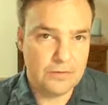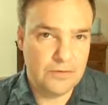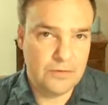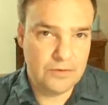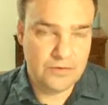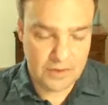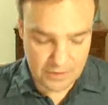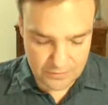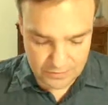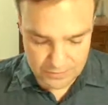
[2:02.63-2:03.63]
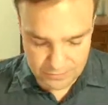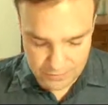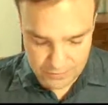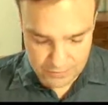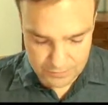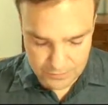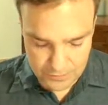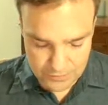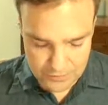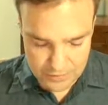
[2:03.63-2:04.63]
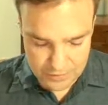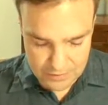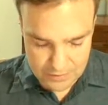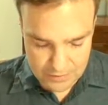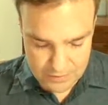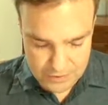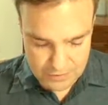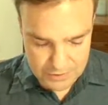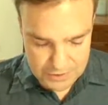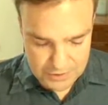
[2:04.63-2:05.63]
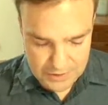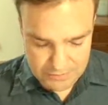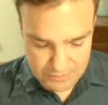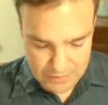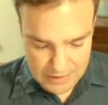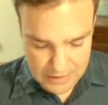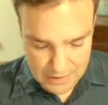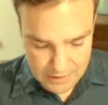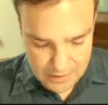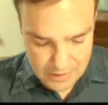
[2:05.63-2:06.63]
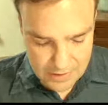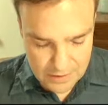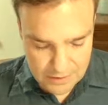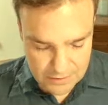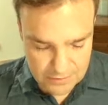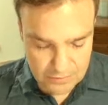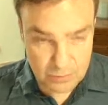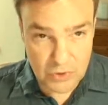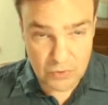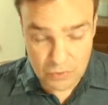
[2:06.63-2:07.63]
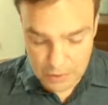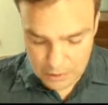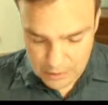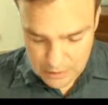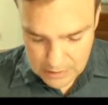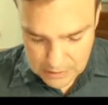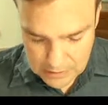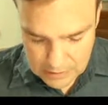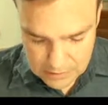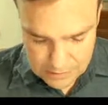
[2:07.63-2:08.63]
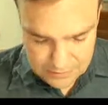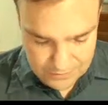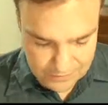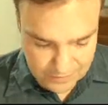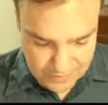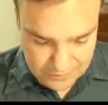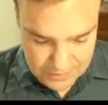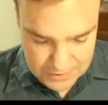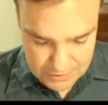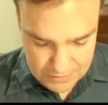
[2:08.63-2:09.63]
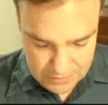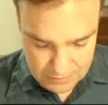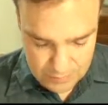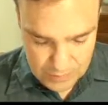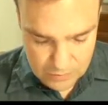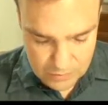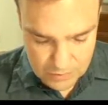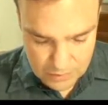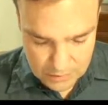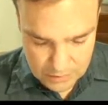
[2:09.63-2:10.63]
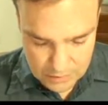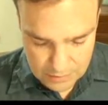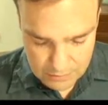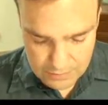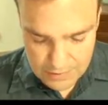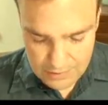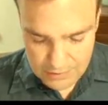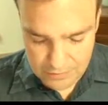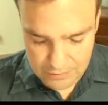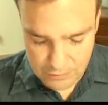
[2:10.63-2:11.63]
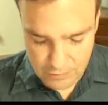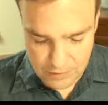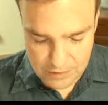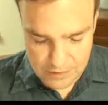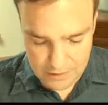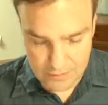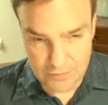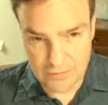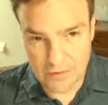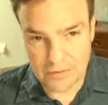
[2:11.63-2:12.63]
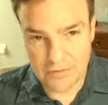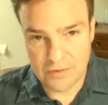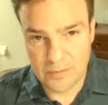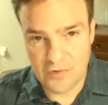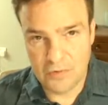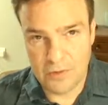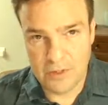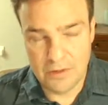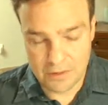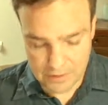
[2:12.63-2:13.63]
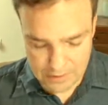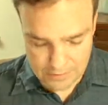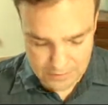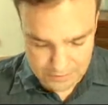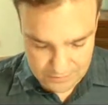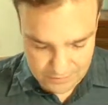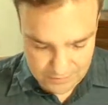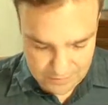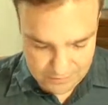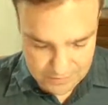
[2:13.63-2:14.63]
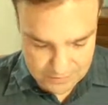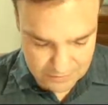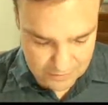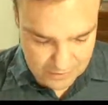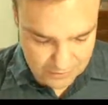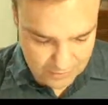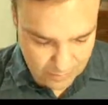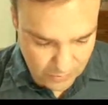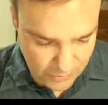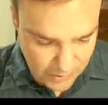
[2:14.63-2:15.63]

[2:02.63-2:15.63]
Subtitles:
size of the first generation after that is mu. That's just the definition of mu. The variance for that is sigma squared. Again, that's just the definition for that symbol.